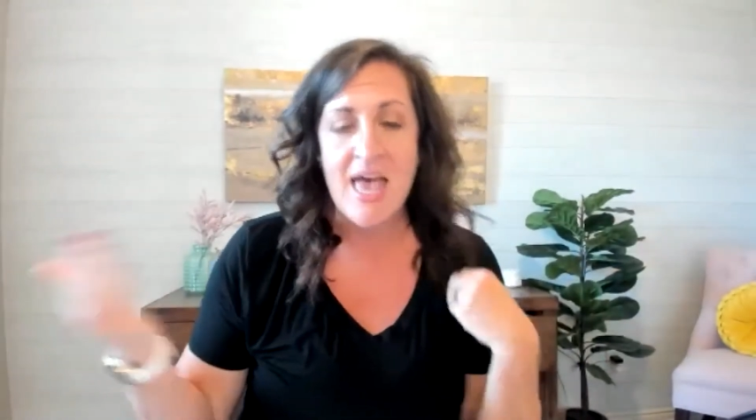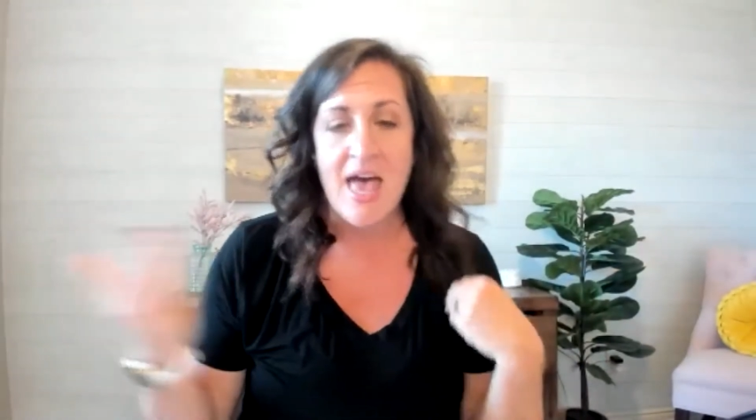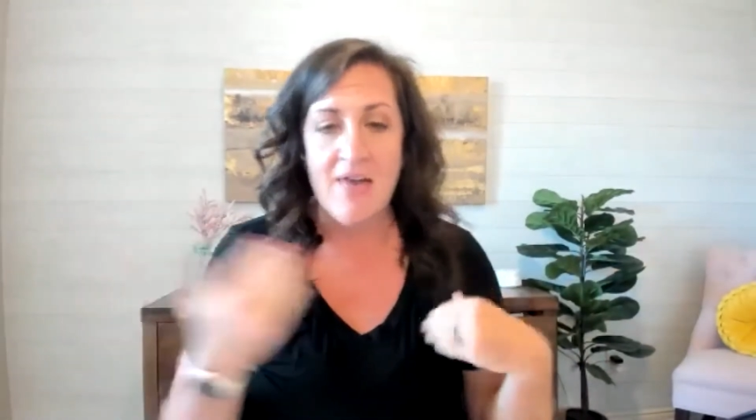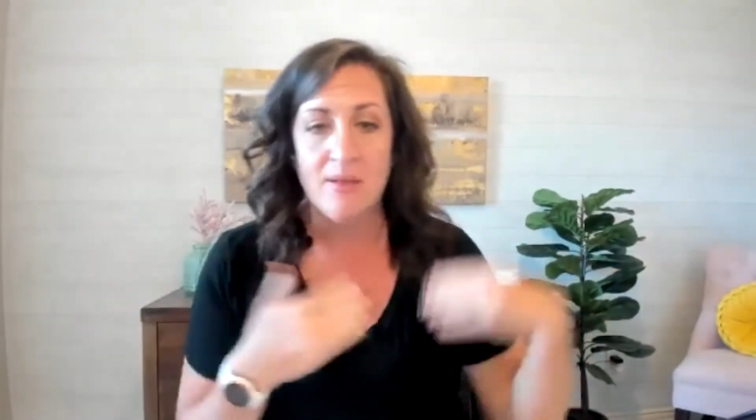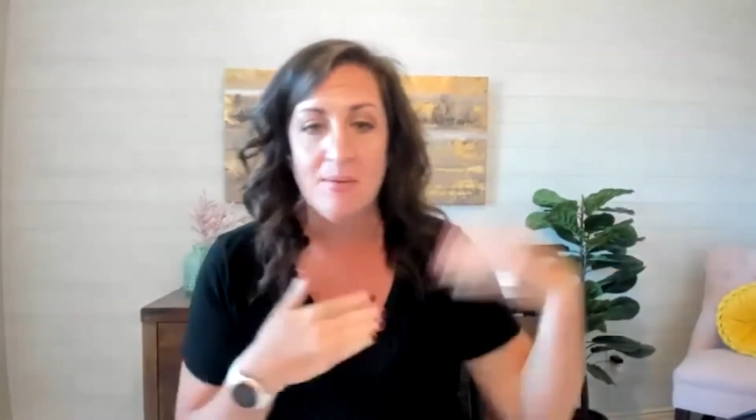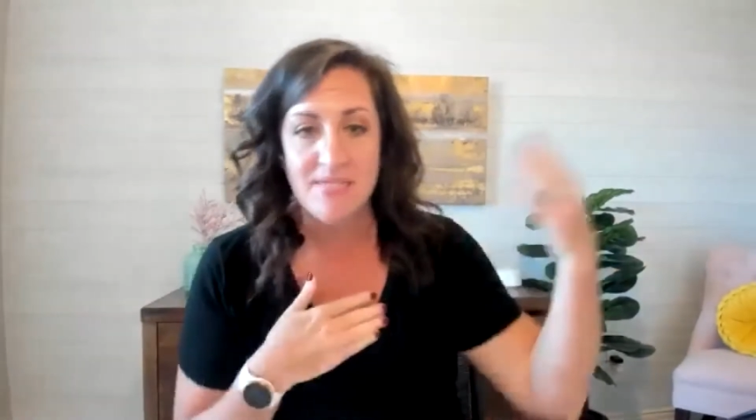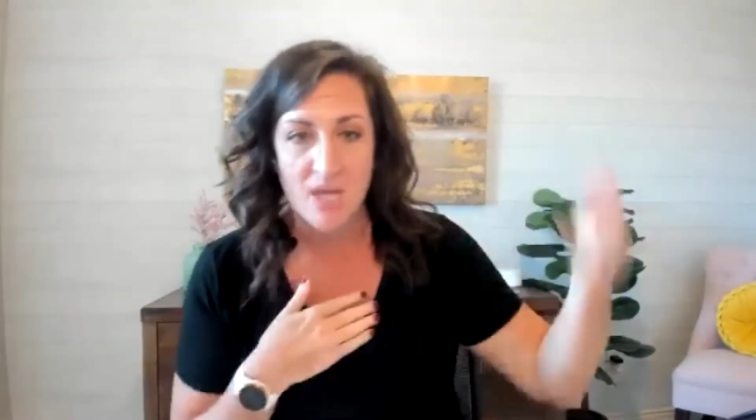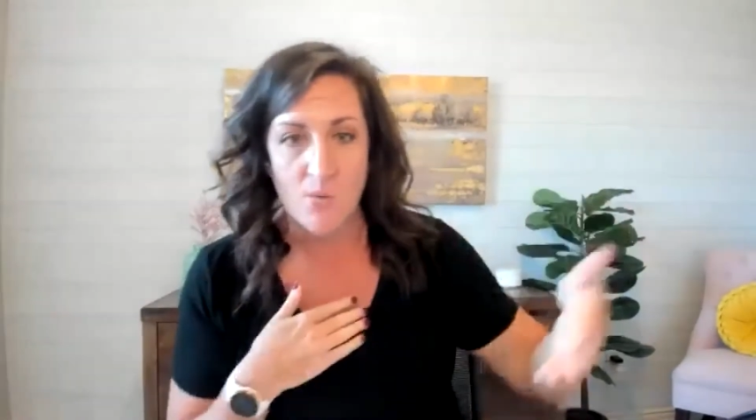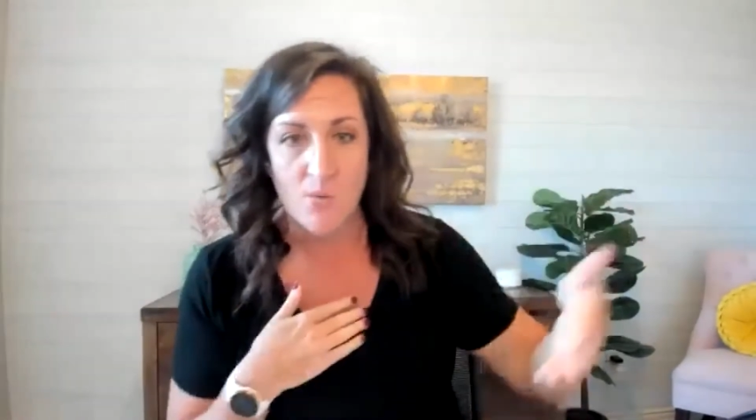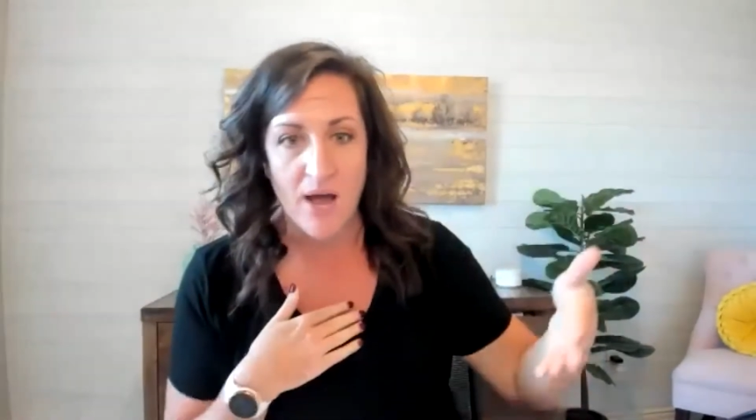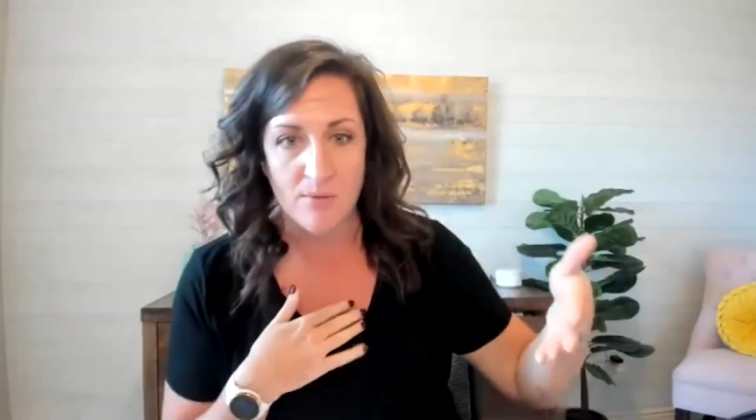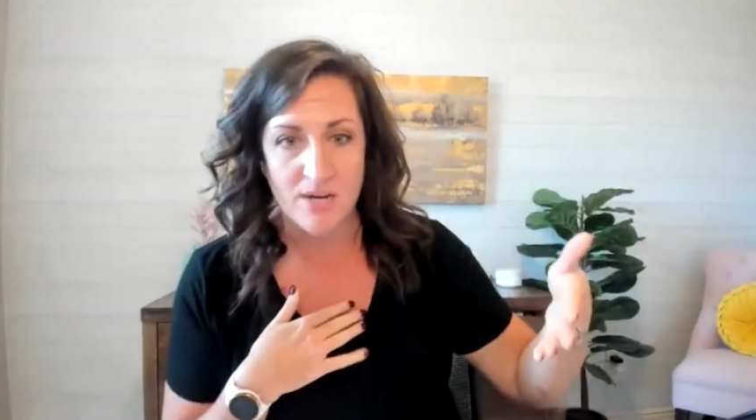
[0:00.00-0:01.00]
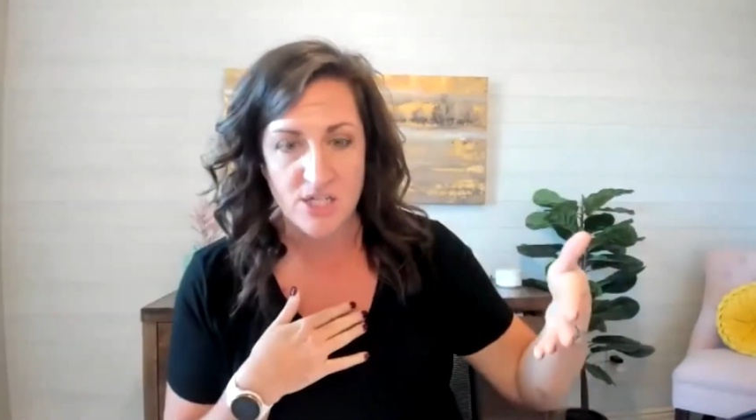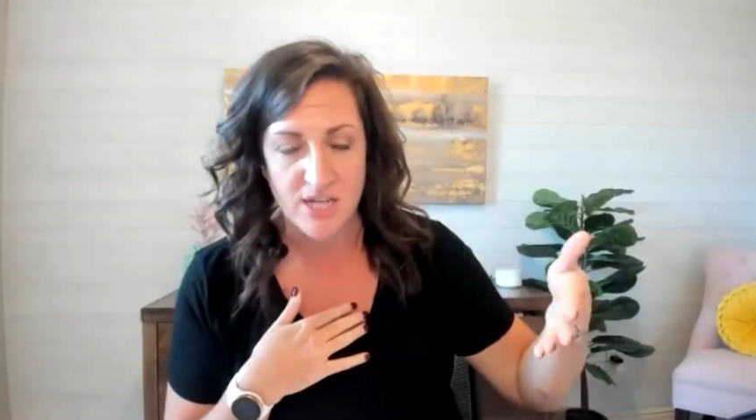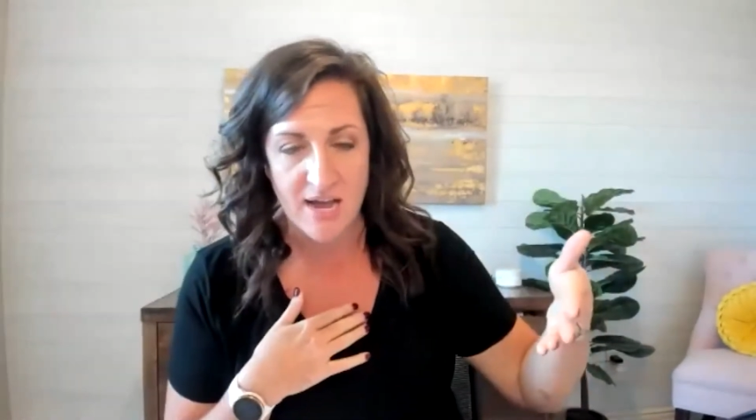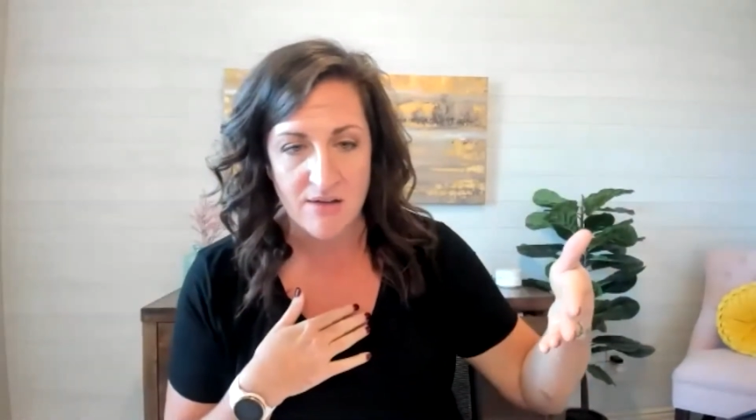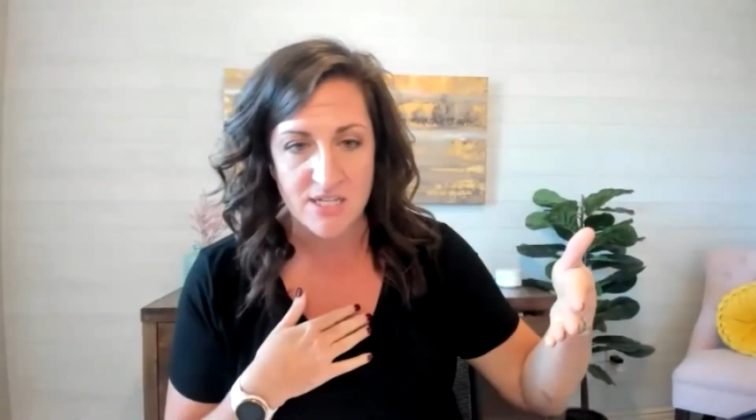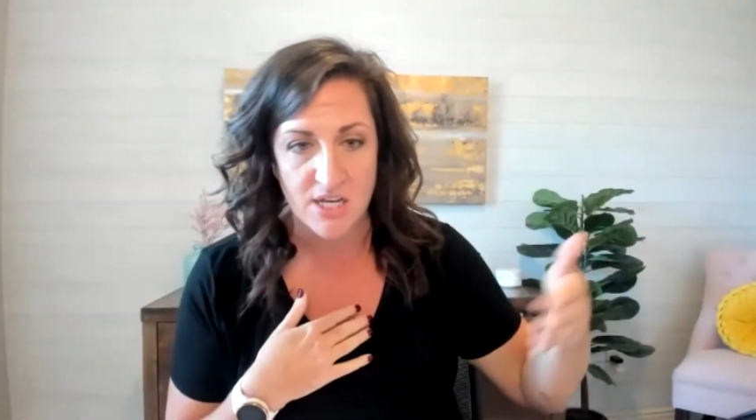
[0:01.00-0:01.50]
And then I'm going to tell you why I'm reaching
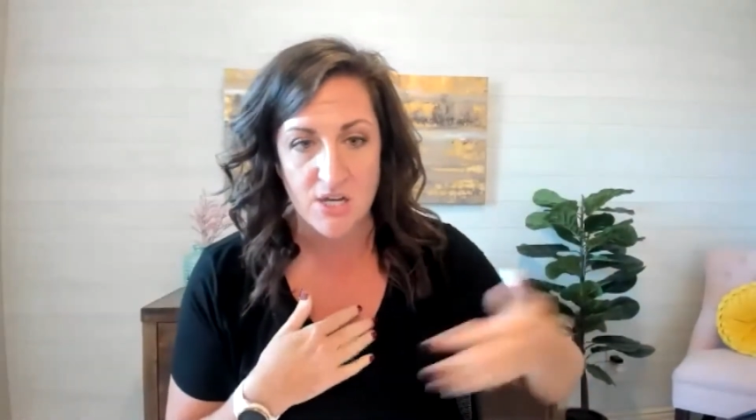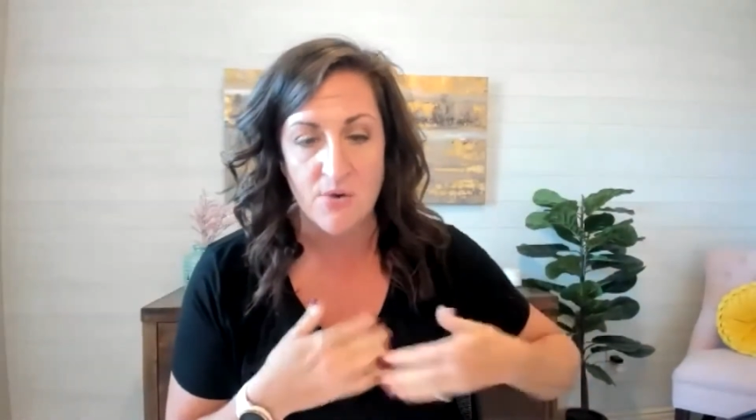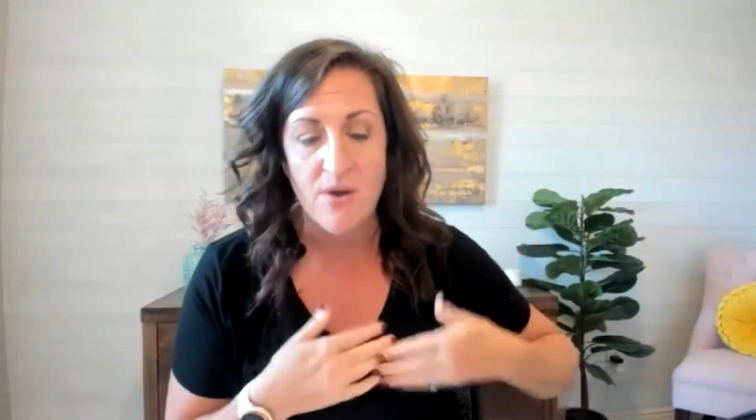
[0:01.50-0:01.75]
out to you.